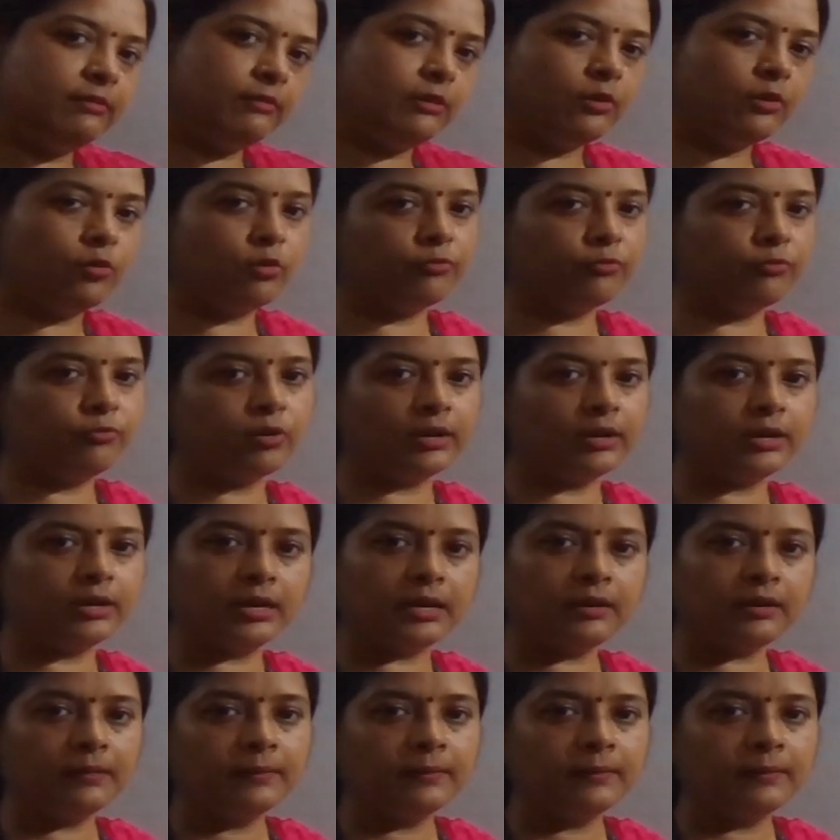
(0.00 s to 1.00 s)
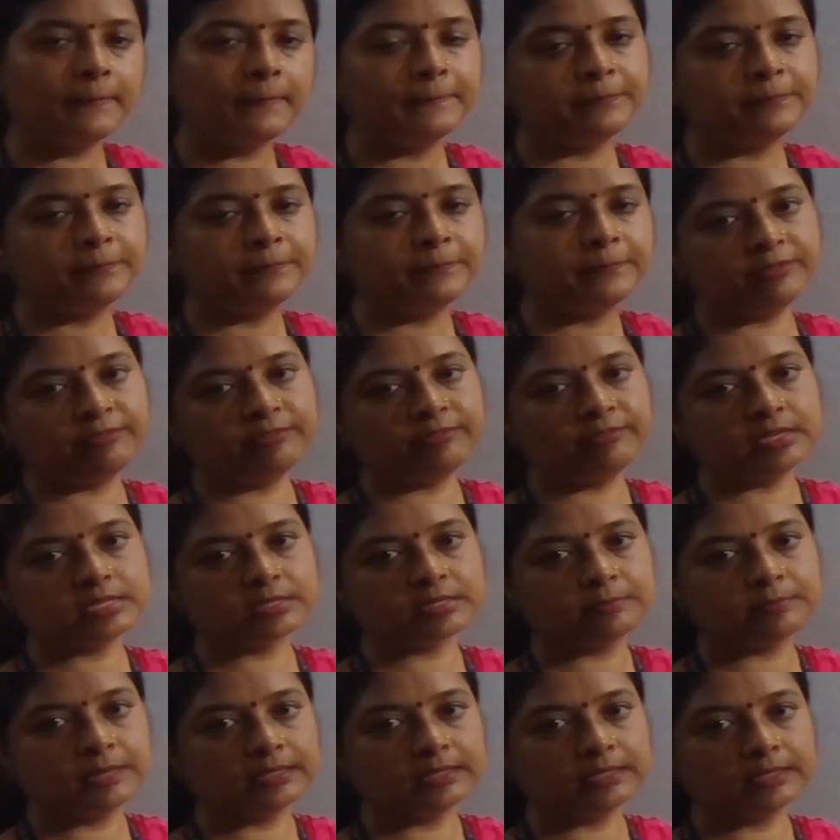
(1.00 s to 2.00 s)
go for our previous
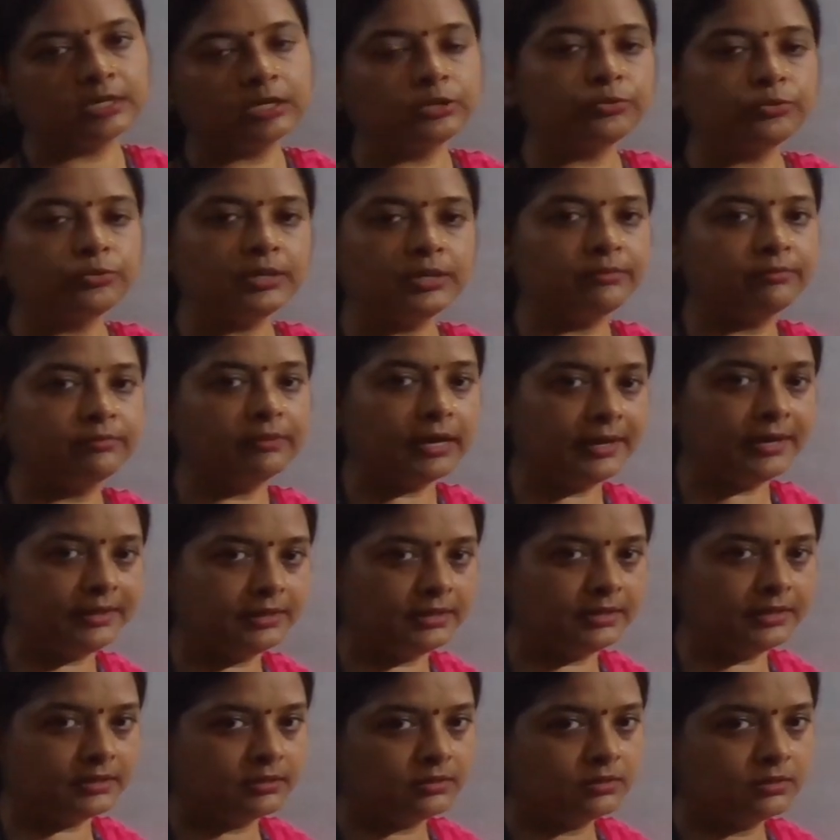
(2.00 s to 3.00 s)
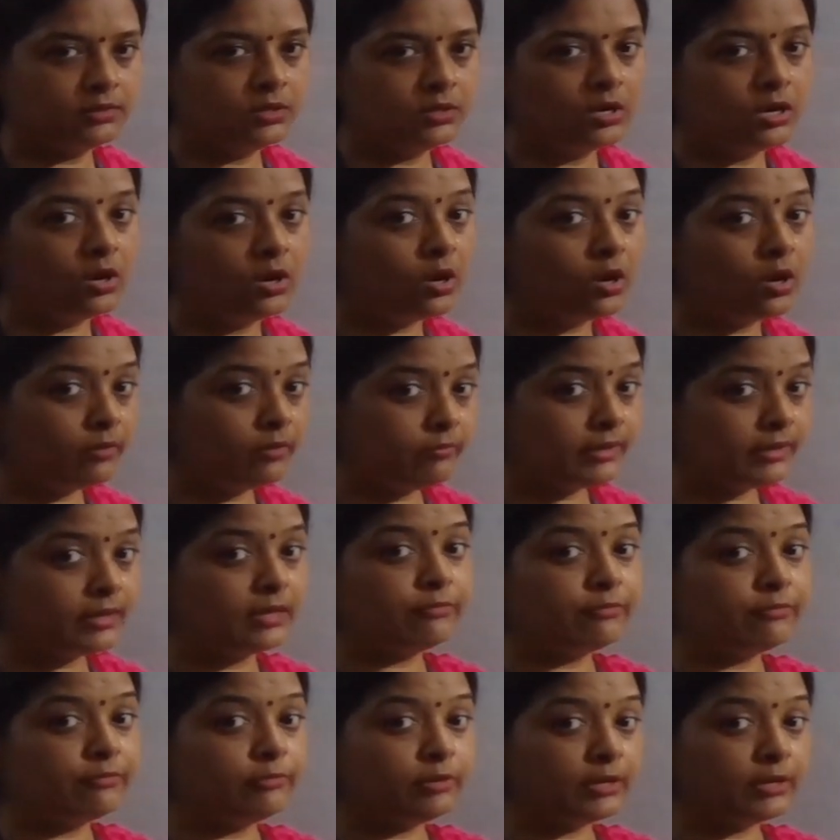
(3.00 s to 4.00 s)
method to divide it, or
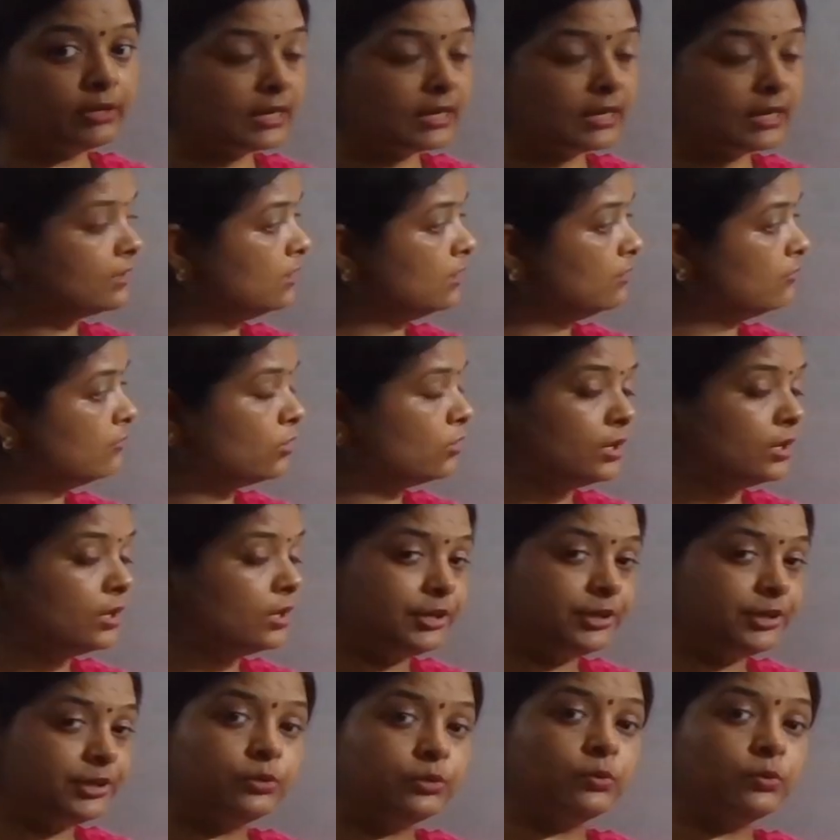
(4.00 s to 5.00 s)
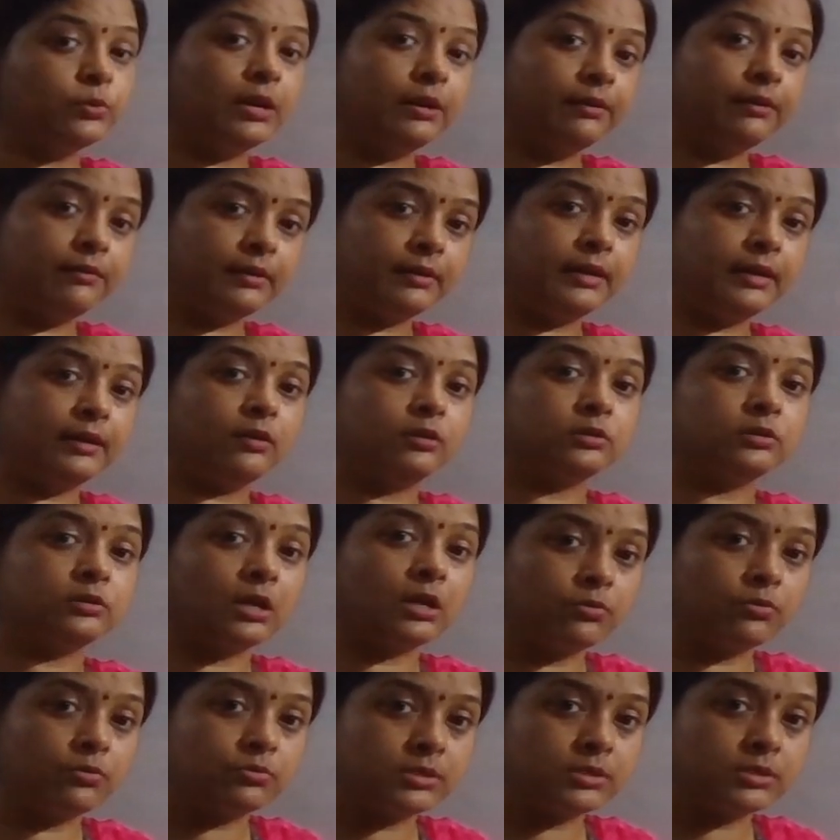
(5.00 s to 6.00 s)
if we can convert it into 100 or
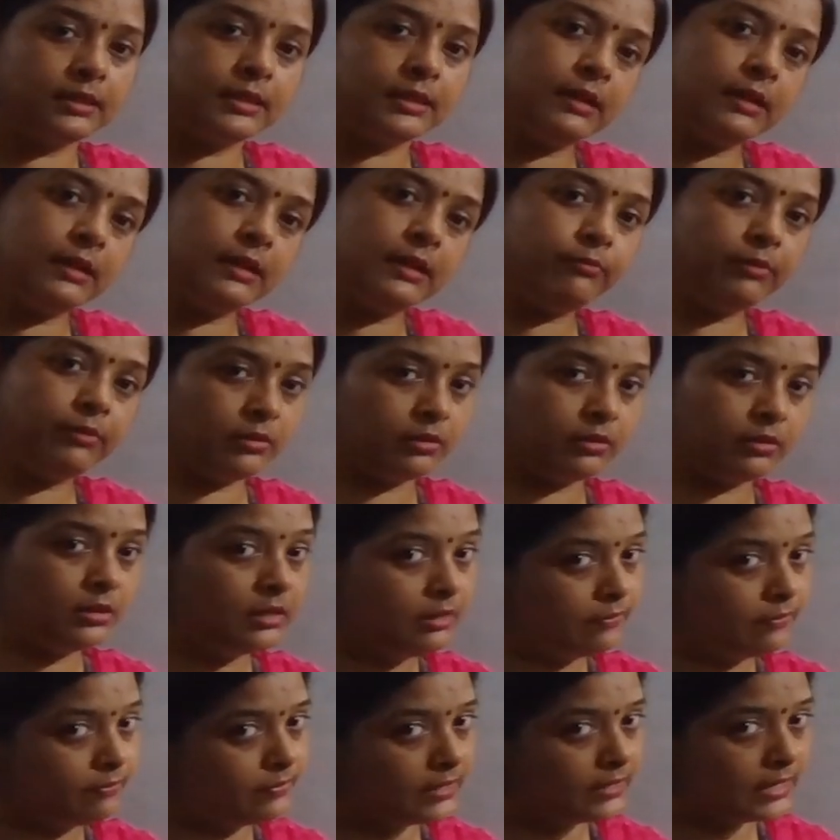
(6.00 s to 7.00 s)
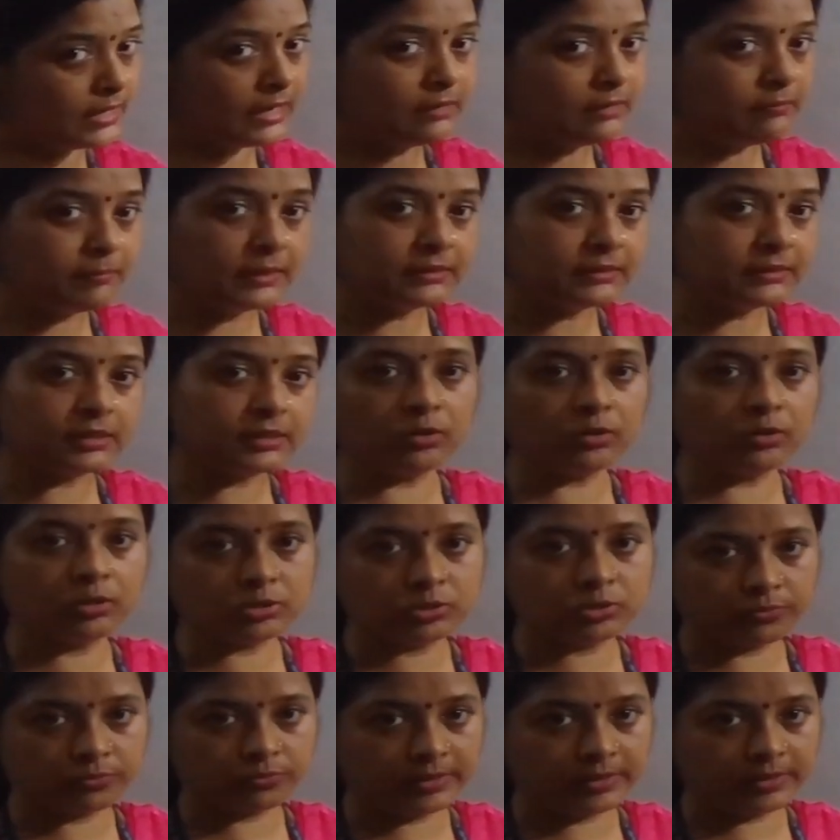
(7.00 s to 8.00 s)
1000, then that method
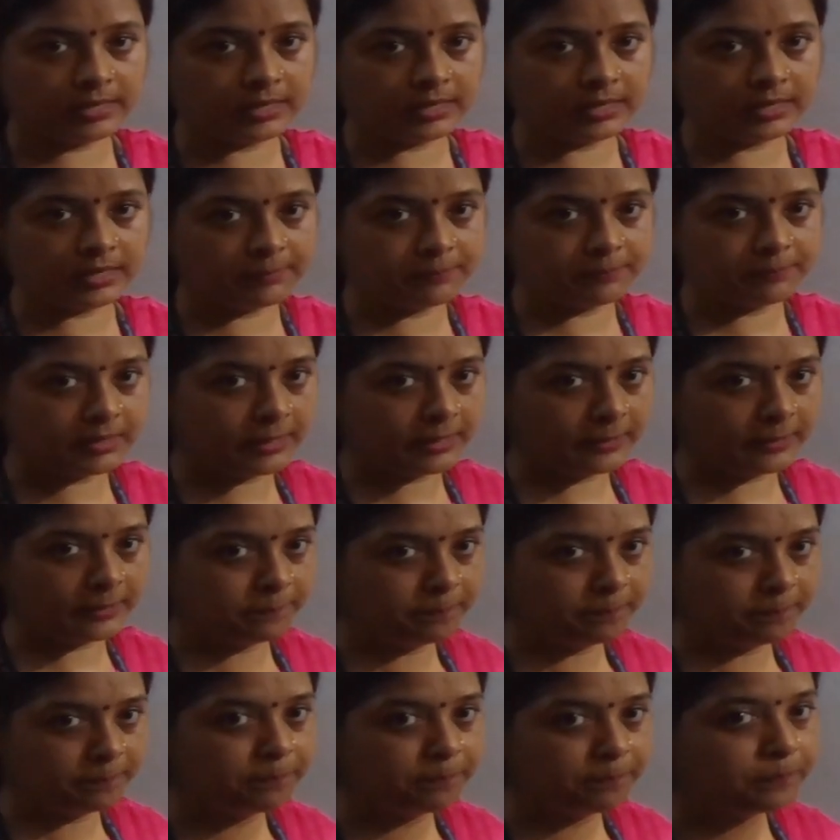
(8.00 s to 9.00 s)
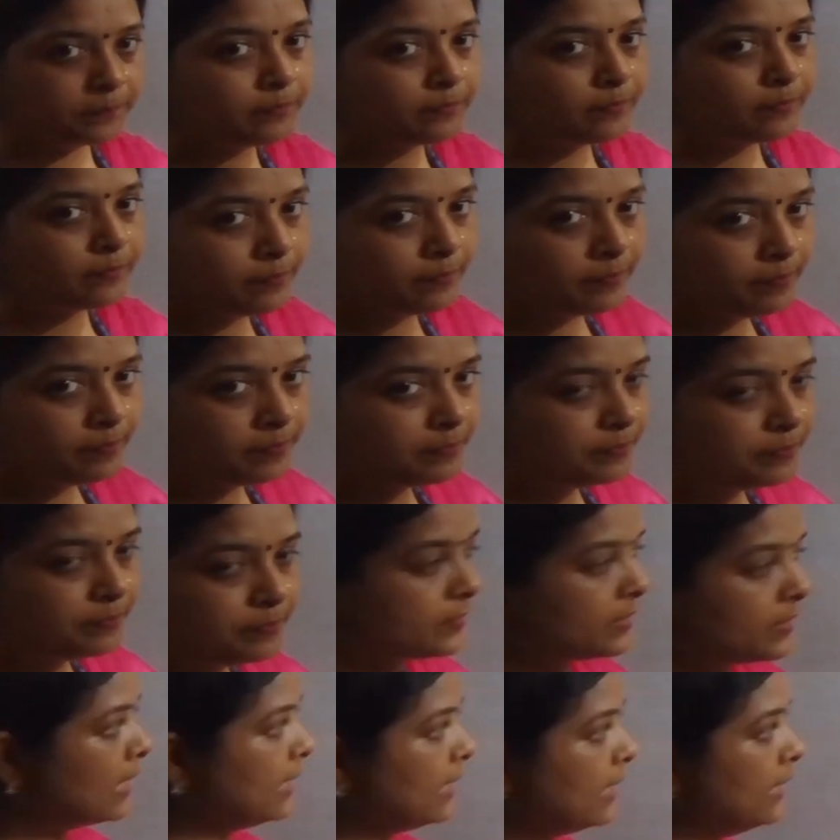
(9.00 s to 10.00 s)
also we can apply.
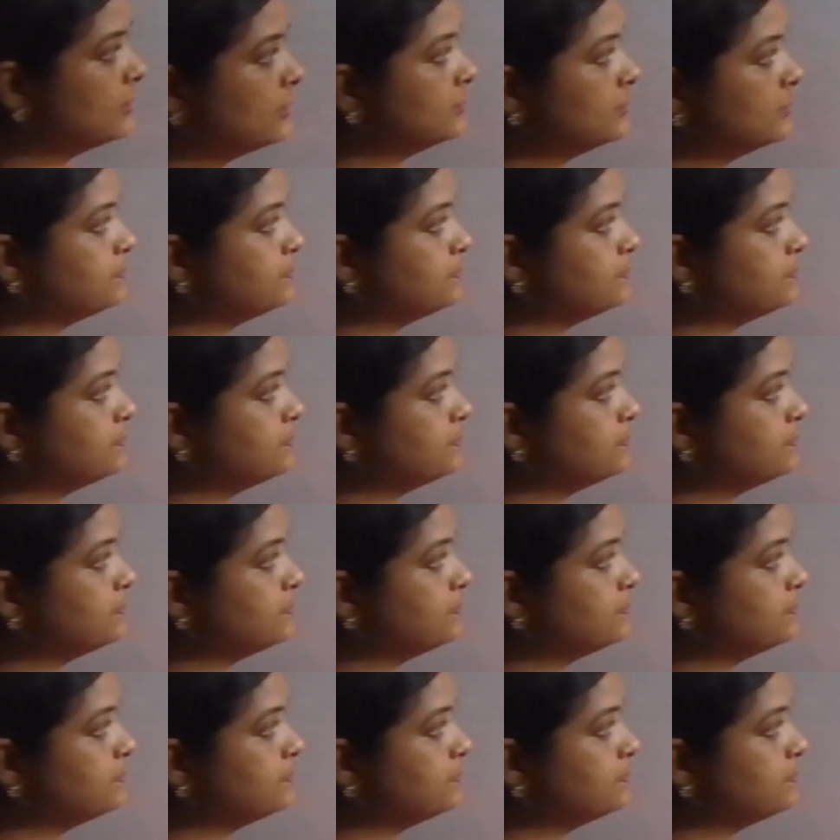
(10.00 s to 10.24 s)
Like